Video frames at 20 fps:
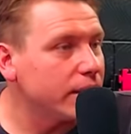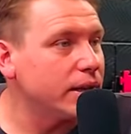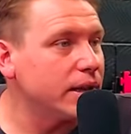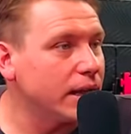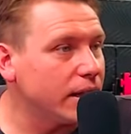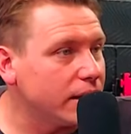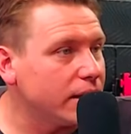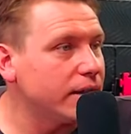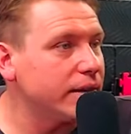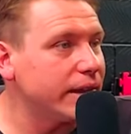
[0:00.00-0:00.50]

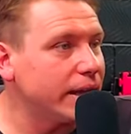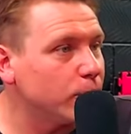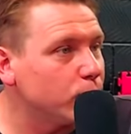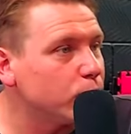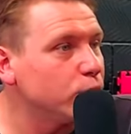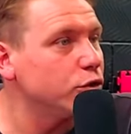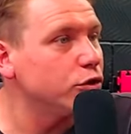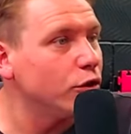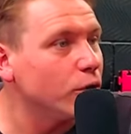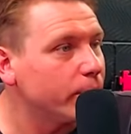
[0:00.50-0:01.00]
But they
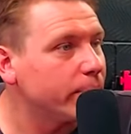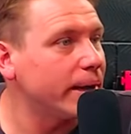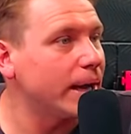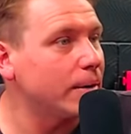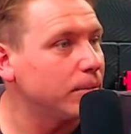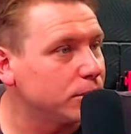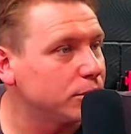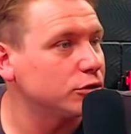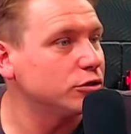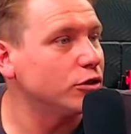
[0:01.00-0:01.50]
would not be able
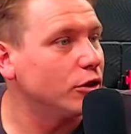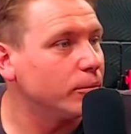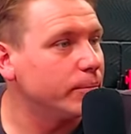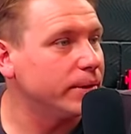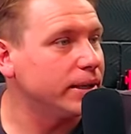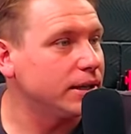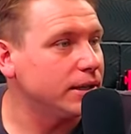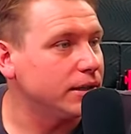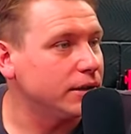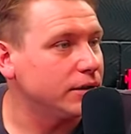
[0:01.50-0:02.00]
to stop
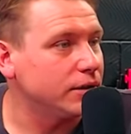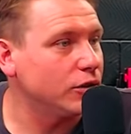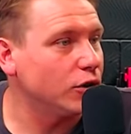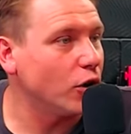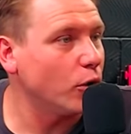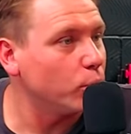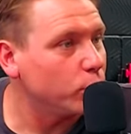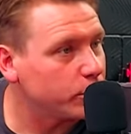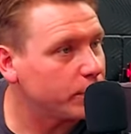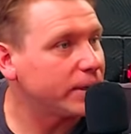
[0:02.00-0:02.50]
me. I
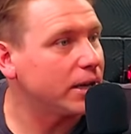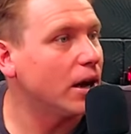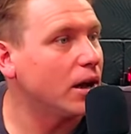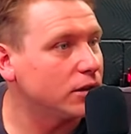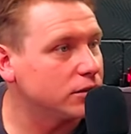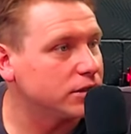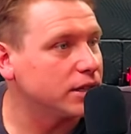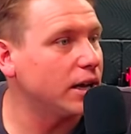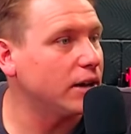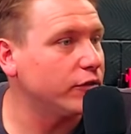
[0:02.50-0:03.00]
would be going
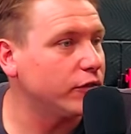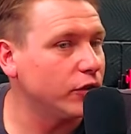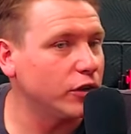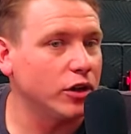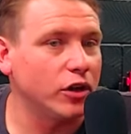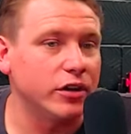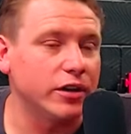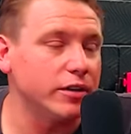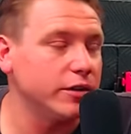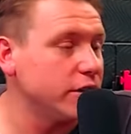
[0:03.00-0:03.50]
to that fight. Uh,
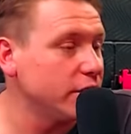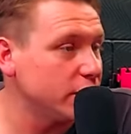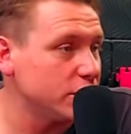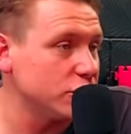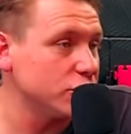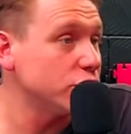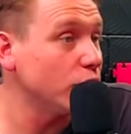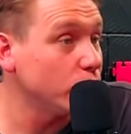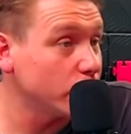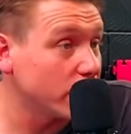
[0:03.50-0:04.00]
the, the, the
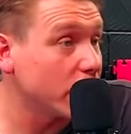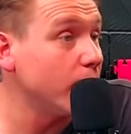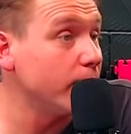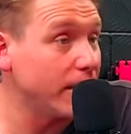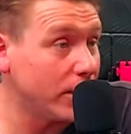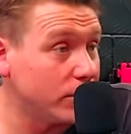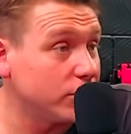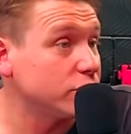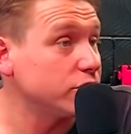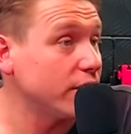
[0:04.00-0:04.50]
shoulder come out
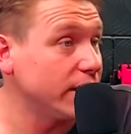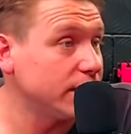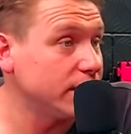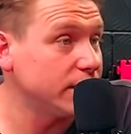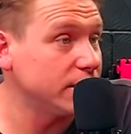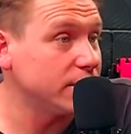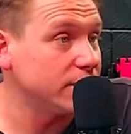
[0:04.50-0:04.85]
in training.